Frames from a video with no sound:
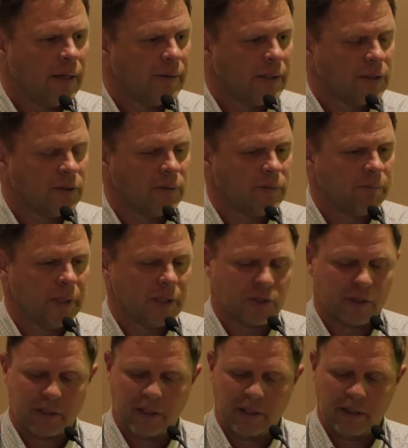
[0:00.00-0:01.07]
This
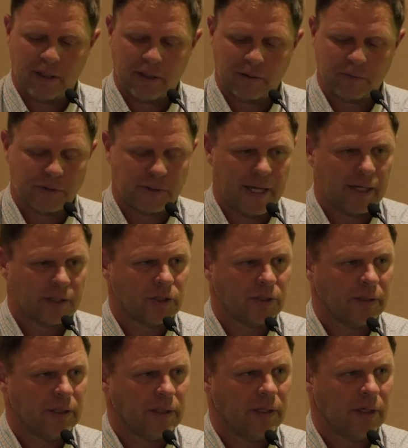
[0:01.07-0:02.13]
picture here was
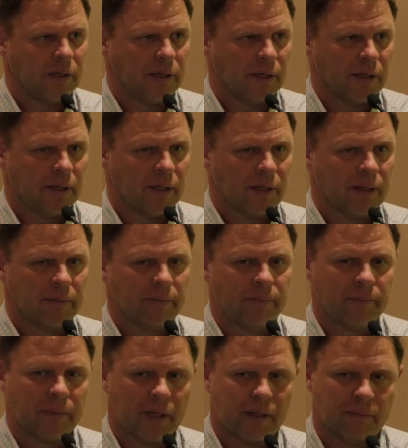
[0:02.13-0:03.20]
actually during a
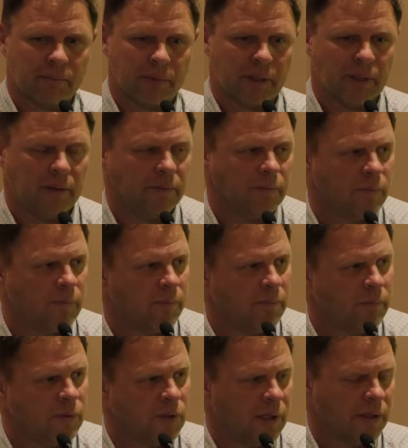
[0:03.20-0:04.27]
pretty
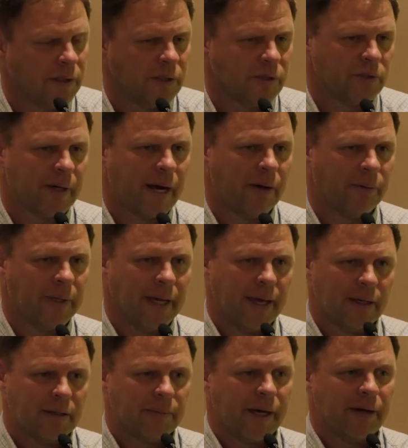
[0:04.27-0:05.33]
serious drought we
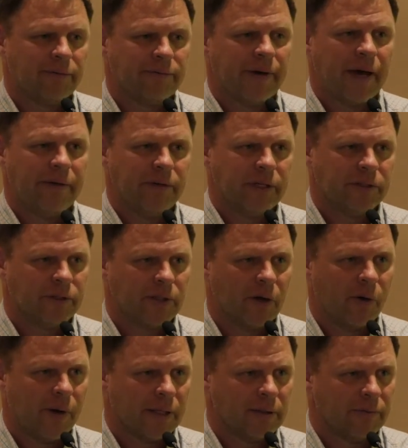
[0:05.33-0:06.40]
had about 5 years
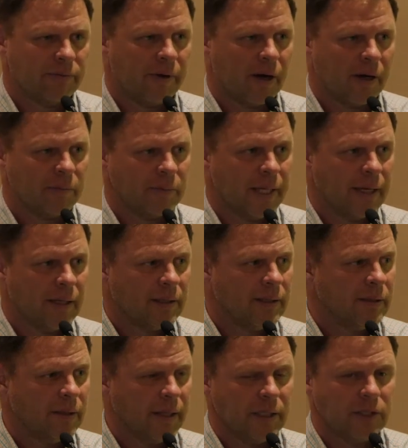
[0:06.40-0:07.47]
ago on the farm,
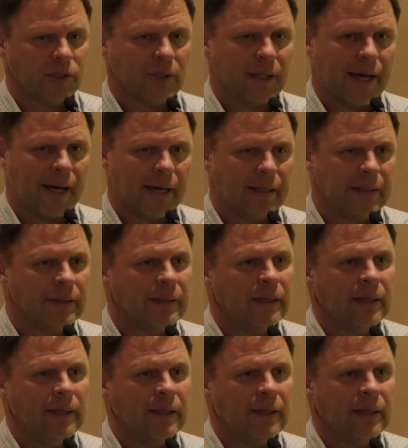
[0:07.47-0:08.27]
taken in late July.